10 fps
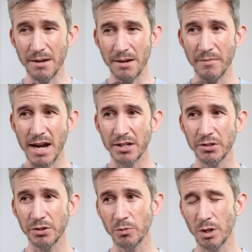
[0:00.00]
Back
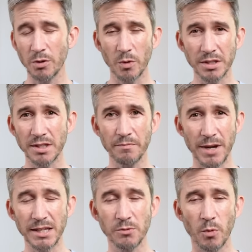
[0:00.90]
to, well, what's the
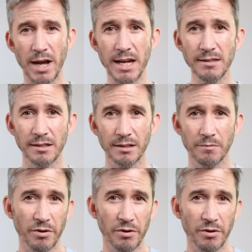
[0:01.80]
best way to